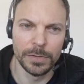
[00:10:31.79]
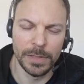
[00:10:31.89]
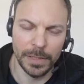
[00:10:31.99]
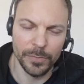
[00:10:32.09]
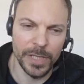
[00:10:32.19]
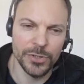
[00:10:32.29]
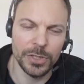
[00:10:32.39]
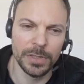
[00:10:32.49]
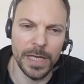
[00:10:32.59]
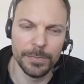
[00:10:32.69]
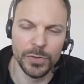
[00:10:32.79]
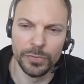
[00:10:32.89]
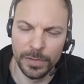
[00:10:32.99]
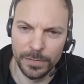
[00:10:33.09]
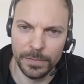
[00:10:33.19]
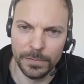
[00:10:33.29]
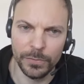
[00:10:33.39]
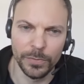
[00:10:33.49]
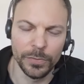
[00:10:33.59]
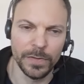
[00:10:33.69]
Like you mentioned, app users. So
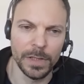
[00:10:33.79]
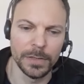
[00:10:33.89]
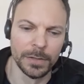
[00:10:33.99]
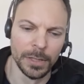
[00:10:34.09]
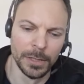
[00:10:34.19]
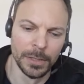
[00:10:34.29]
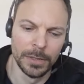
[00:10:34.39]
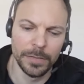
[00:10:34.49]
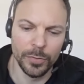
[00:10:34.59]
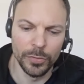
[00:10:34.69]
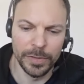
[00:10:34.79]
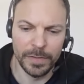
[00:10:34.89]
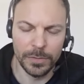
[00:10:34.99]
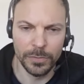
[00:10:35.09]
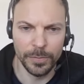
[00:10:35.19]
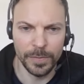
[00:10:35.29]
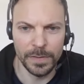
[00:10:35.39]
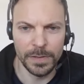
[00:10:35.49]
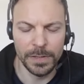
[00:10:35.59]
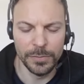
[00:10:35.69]
those are exploring their close
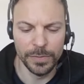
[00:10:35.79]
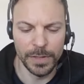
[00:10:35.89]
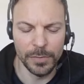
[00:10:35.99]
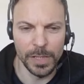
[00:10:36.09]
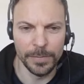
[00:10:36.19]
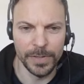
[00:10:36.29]
vicinity using our apps.